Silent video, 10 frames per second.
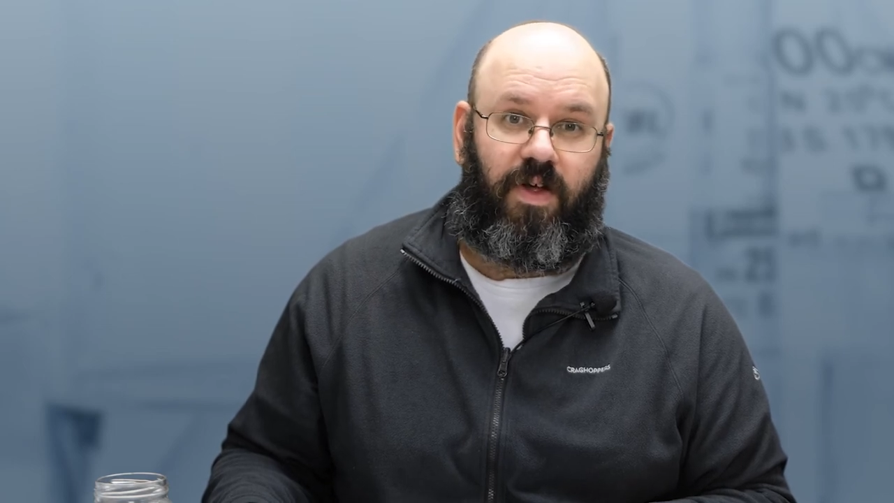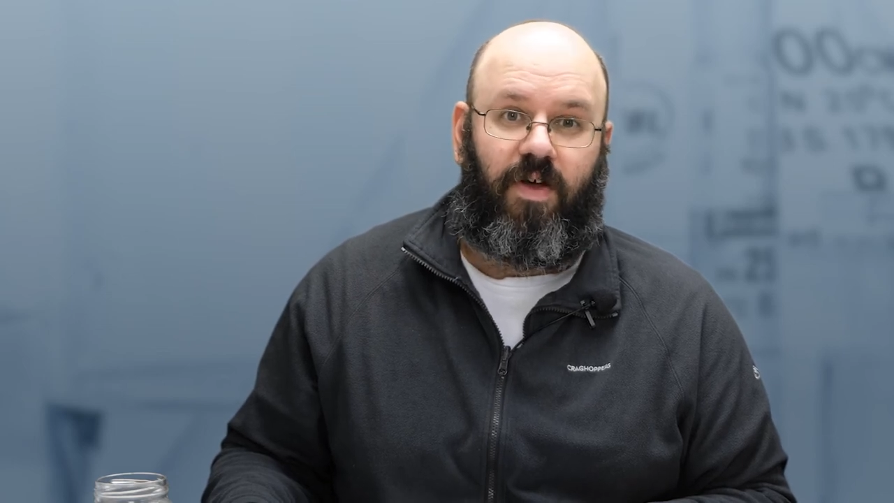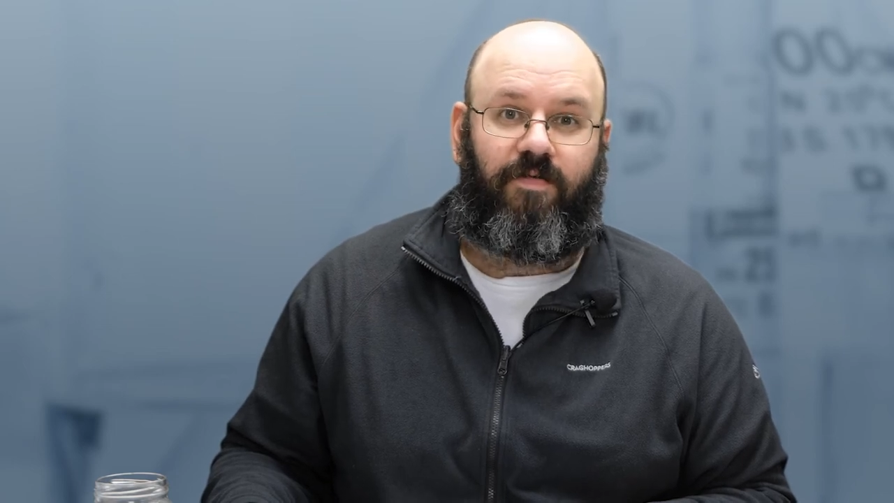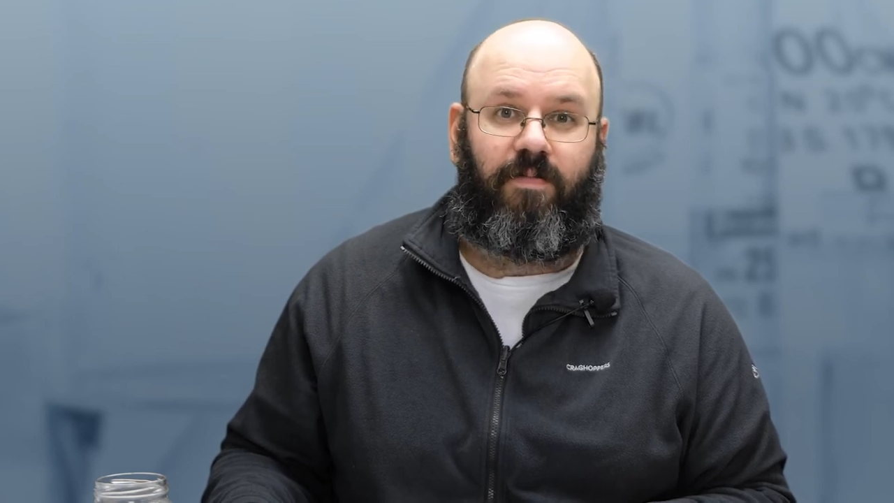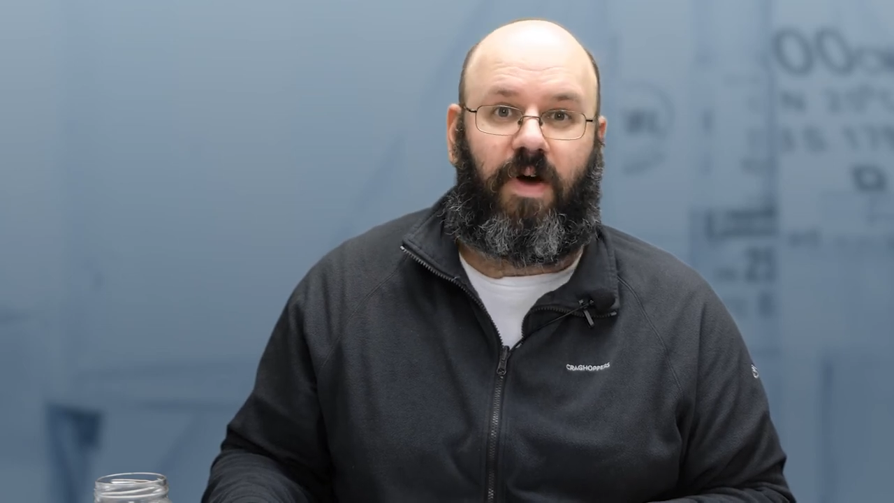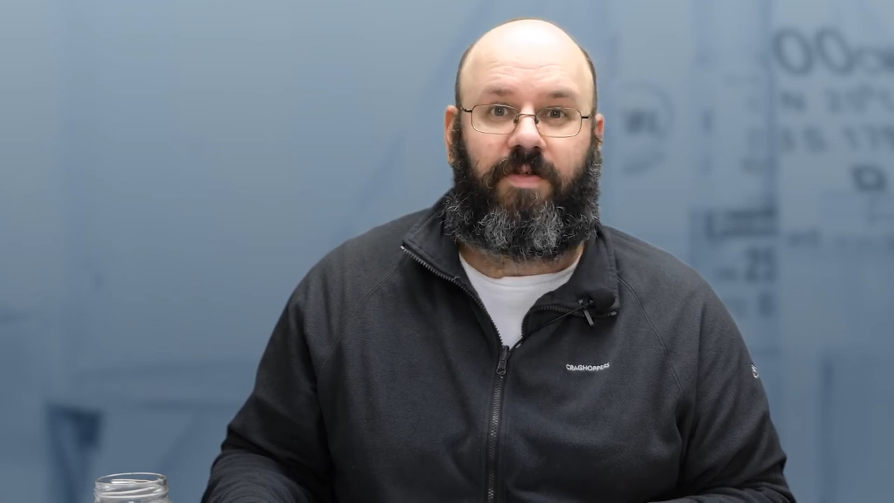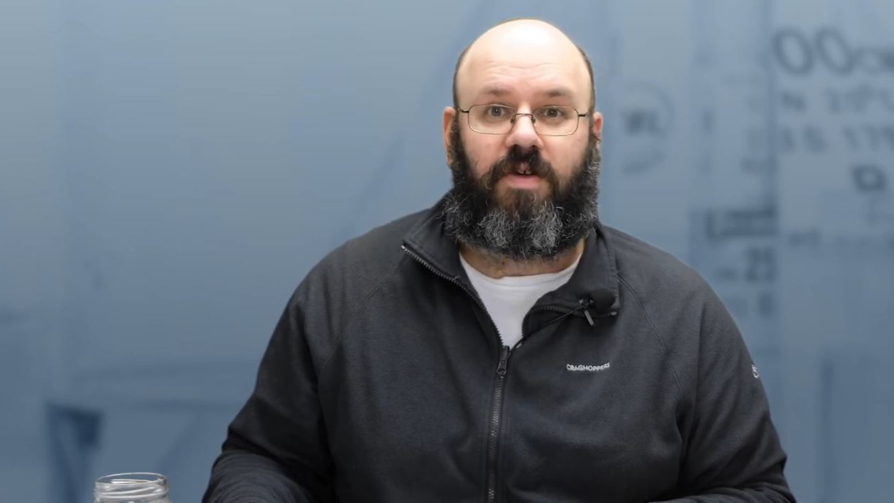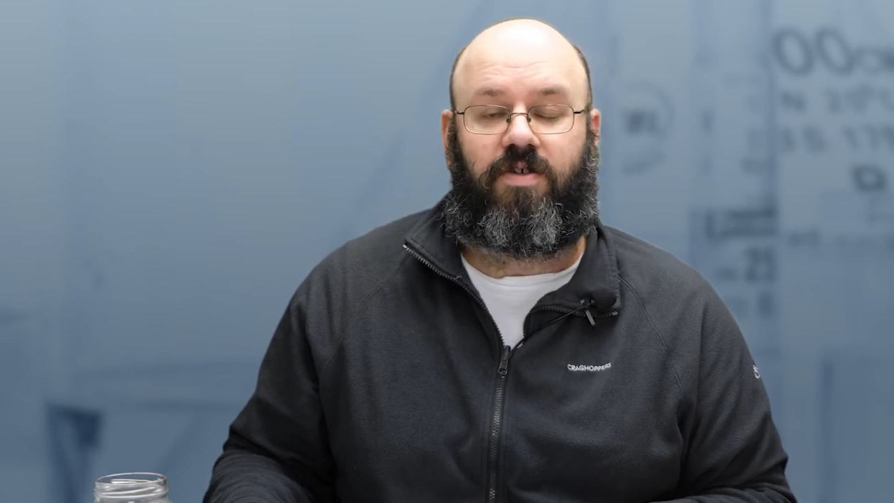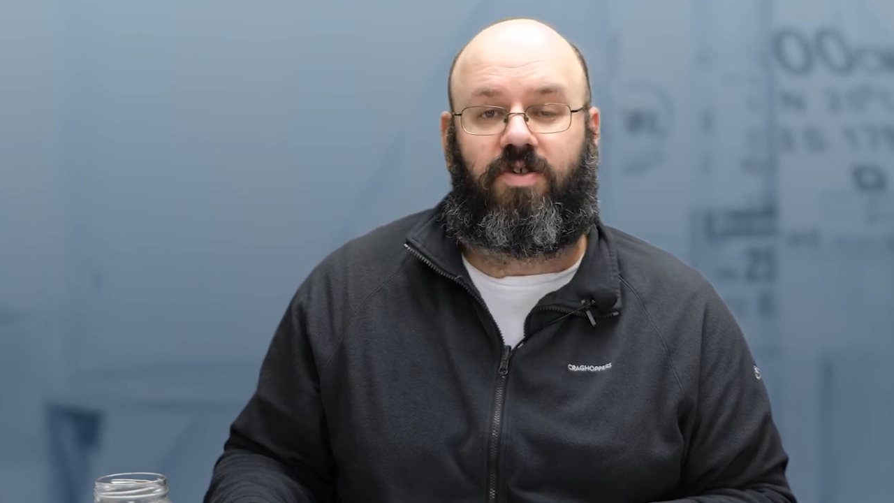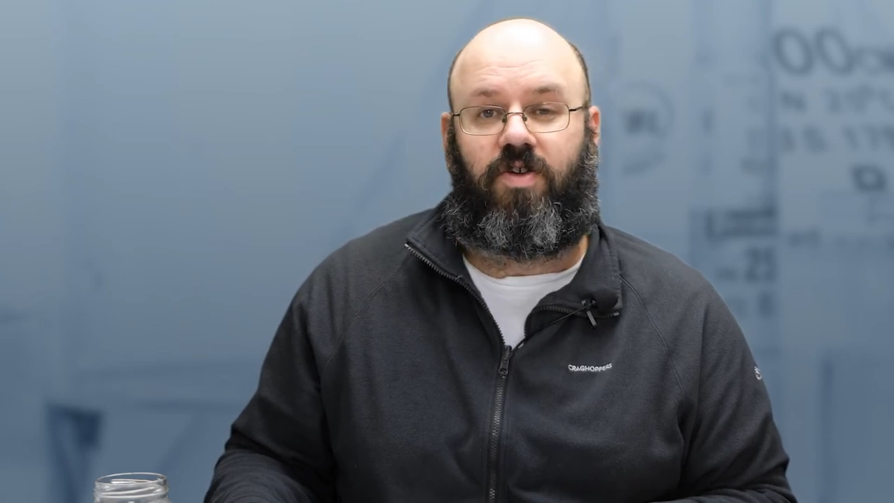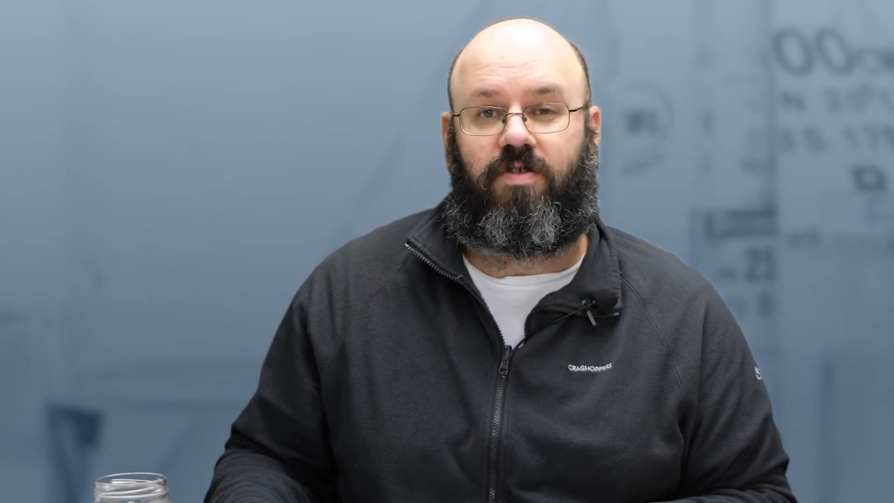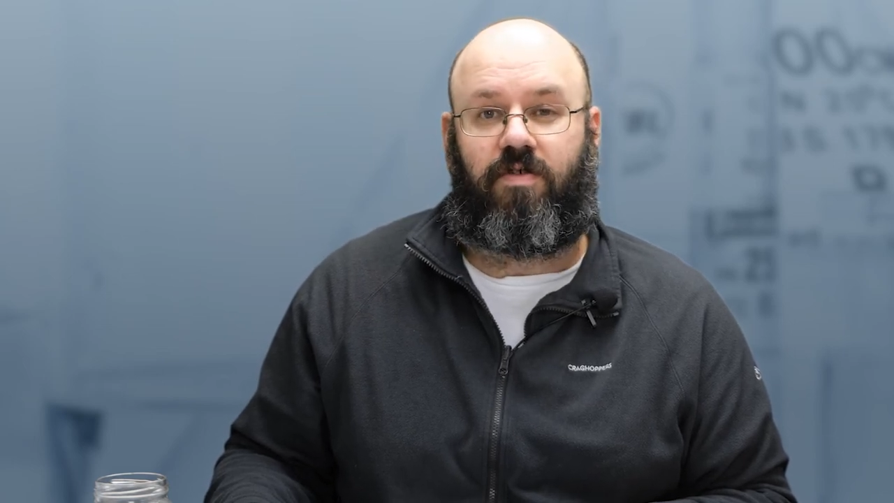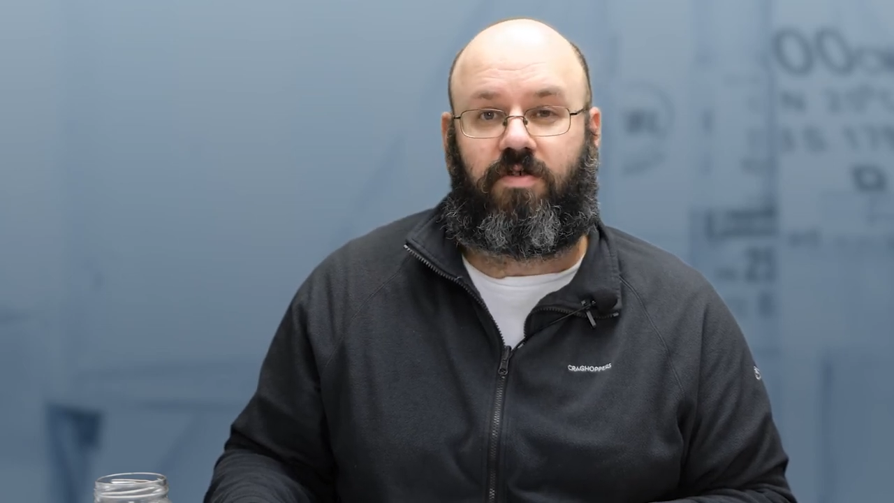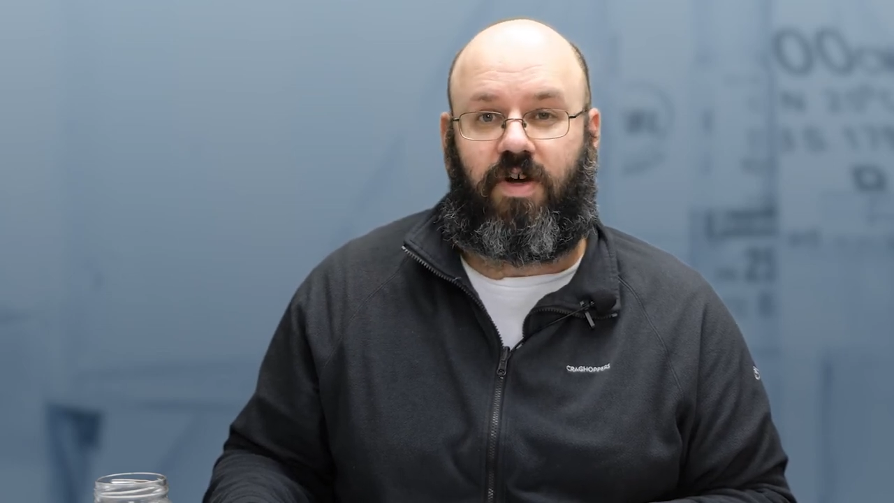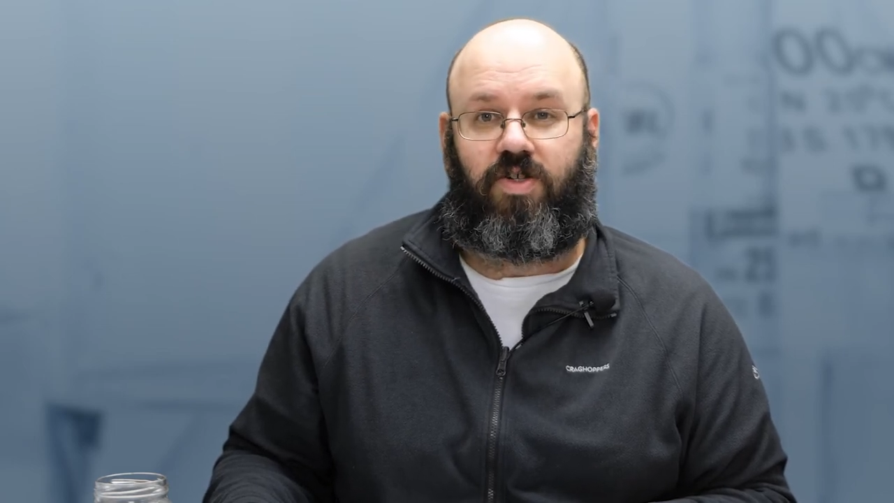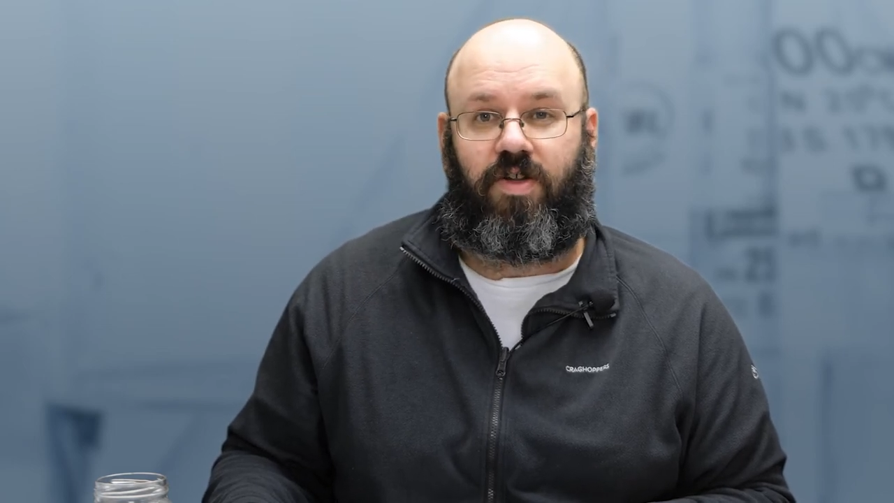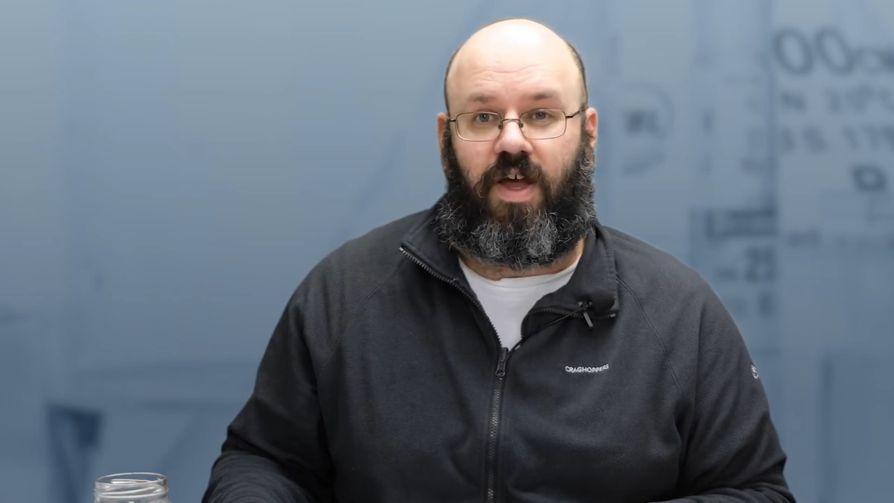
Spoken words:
for methods such as restriction